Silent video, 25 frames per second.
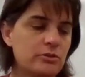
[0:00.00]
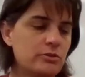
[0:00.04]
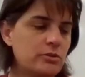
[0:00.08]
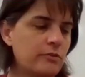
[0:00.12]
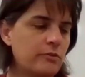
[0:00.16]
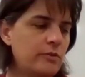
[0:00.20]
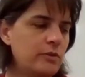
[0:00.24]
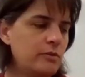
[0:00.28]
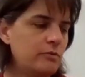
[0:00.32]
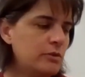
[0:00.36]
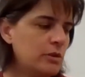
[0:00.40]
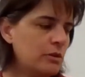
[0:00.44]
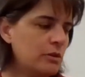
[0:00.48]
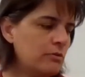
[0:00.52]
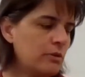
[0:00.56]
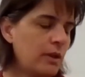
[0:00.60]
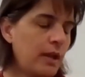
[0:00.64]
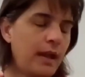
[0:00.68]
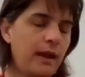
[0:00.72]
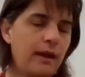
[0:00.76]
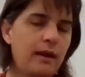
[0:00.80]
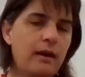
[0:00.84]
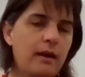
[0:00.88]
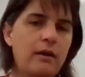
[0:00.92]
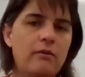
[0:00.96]
So if you don't
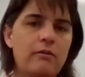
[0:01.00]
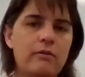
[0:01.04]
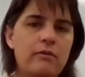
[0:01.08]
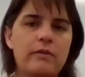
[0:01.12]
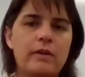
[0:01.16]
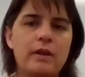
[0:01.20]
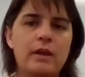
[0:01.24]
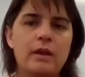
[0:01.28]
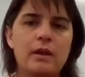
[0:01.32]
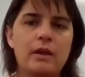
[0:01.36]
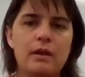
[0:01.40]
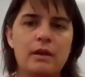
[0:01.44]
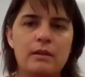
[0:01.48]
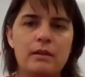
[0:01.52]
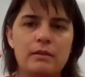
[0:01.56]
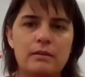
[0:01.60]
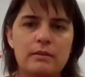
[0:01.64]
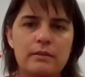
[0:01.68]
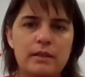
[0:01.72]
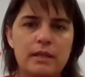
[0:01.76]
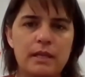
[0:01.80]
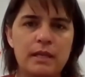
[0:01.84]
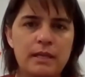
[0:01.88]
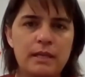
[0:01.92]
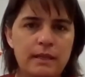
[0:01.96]
have
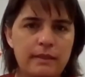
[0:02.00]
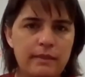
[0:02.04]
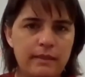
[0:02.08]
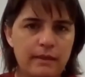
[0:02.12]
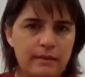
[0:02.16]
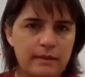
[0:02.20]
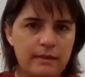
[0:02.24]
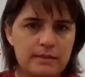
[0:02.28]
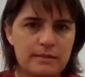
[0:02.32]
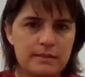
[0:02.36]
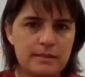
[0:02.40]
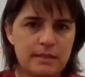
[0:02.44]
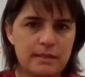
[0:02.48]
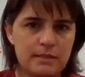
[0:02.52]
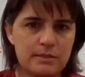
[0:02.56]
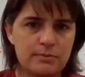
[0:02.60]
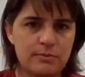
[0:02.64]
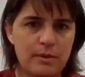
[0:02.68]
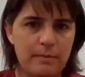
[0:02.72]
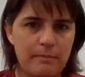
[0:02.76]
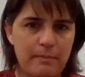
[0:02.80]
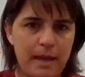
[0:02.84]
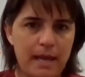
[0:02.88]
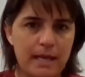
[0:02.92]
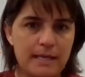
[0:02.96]
anything that says
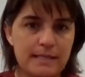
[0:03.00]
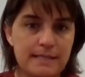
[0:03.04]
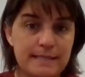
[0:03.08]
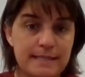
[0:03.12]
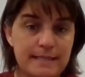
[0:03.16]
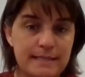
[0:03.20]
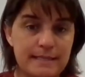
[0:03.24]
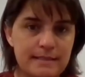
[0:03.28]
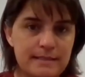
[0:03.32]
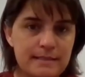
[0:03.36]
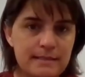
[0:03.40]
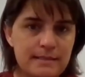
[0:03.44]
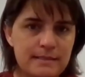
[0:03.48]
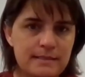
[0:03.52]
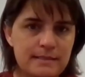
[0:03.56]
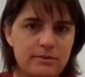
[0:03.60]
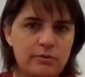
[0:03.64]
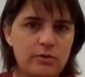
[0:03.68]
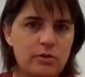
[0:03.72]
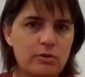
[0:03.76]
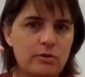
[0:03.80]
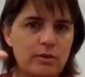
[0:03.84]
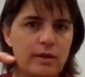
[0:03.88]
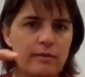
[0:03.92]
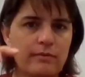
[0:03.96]
what mass is,
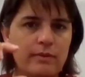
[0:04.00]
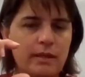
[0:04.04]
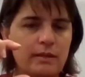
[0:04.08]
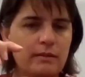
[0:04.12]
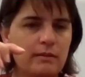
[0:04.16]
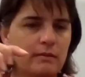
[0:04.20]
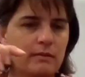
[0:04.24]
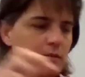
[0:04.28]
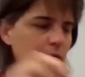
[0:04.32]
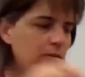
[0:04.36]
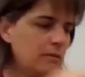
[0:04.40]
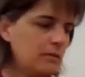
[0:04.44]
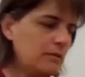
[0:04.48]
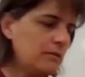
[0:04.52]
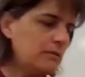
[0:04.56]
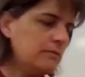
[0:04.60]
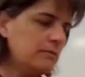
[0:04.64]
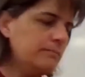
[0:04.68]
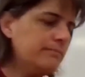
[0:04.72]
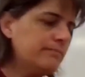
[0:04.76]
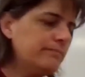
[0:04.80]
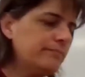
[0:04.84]
if you don't have like the little,